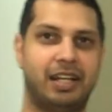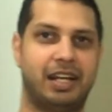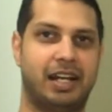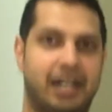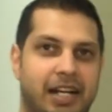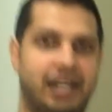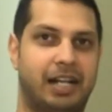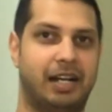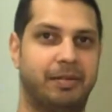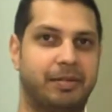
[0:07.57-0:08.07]

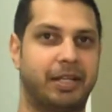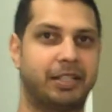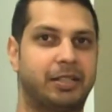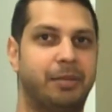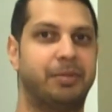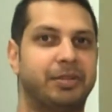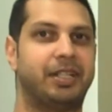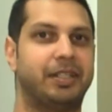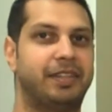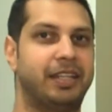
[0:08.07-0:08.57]
We have a
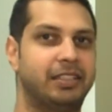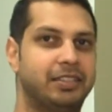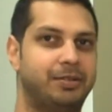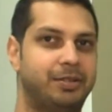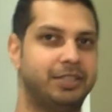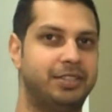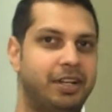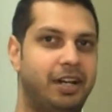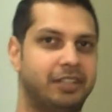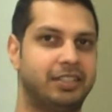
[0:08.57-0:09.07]
couple of things
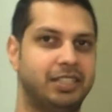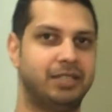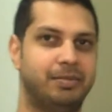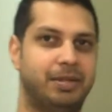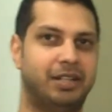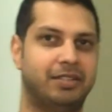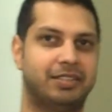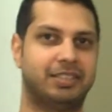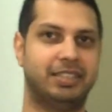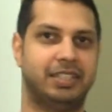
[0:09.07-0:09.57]
I want to talk to
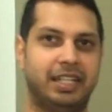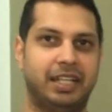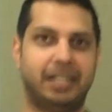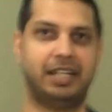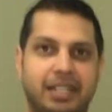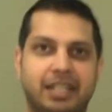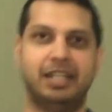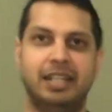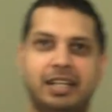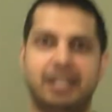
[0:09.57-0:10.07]
you about
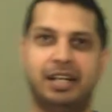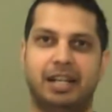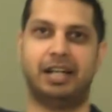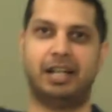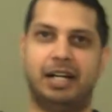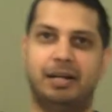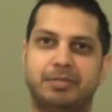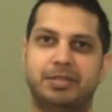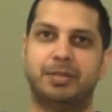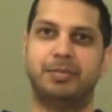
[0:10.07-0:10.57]
today.
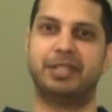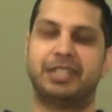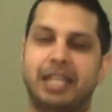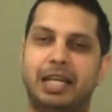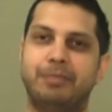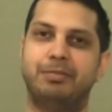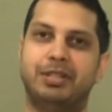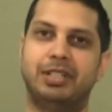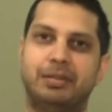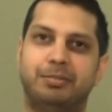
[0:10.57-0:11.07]
Some of the
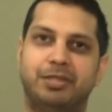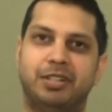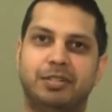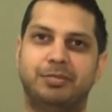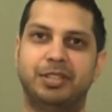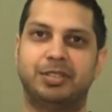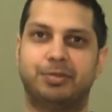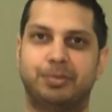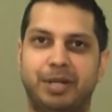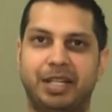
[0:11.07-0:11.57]
gameplay
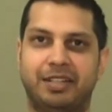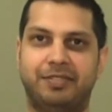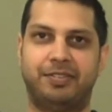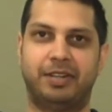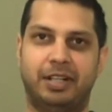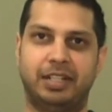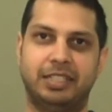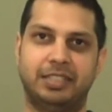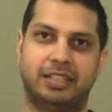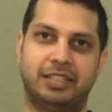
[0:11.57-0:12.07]
improvements we're making
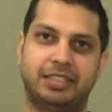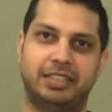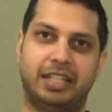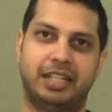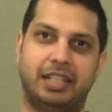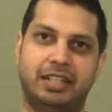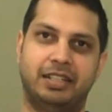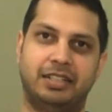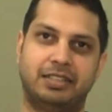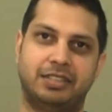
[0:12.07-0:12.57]
for NHL
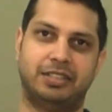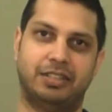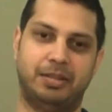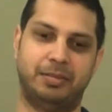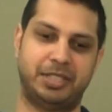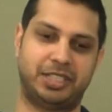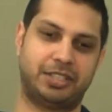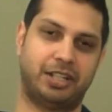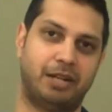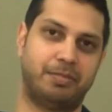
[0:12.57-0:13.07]
10. So
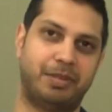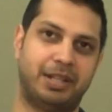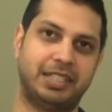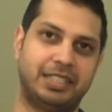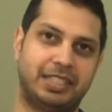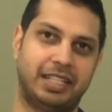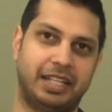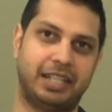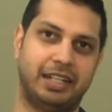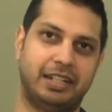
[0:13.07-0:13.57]
let me start
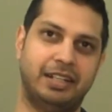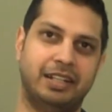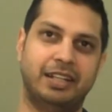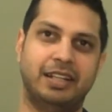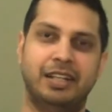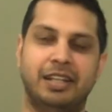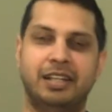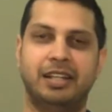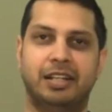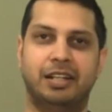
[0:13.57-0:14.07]
by saying,
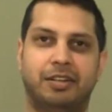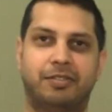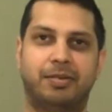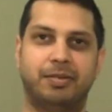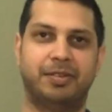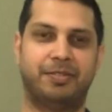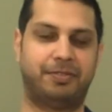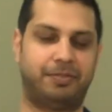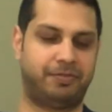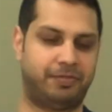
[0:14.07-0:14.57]

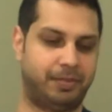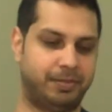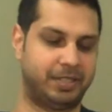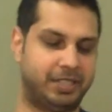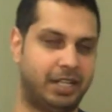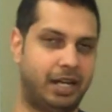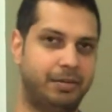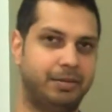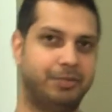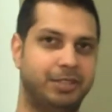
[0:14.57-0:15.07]
from
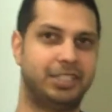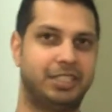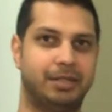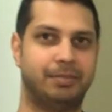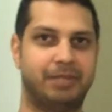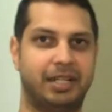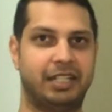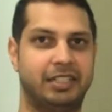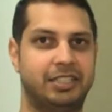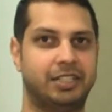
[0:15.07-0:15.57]
the time that we
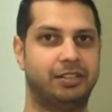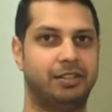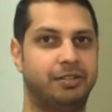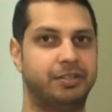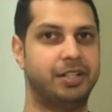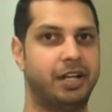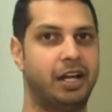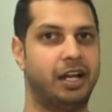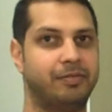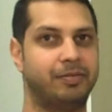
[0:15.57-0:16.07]
shipped
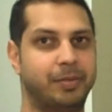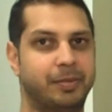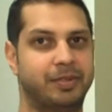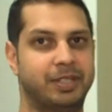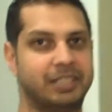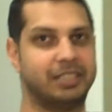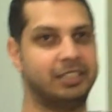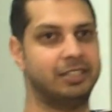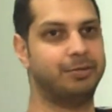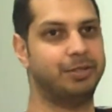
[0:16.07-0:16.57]
NHL 09, we
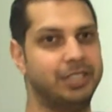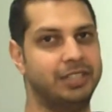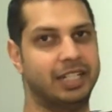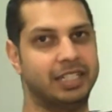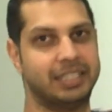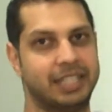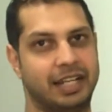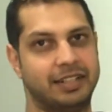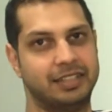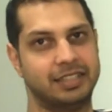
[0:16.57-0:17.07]
listened to what you
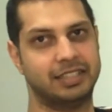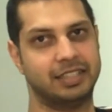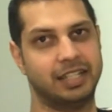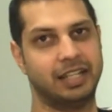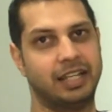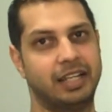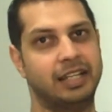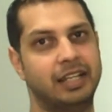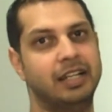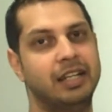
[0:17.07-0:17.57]
guys had to
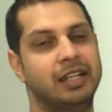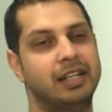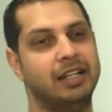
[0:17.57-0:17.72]
say.